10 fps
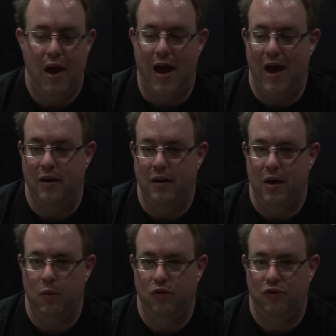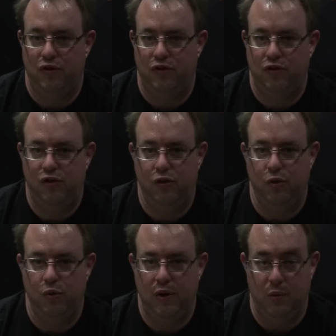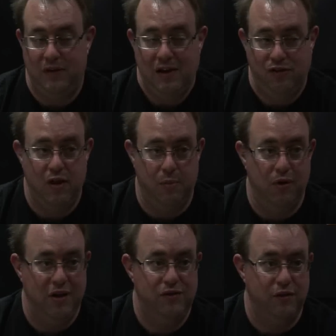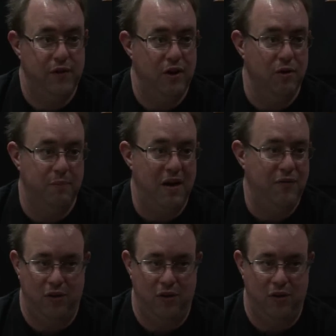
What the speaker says: And it was it was actually a pretty severe buff.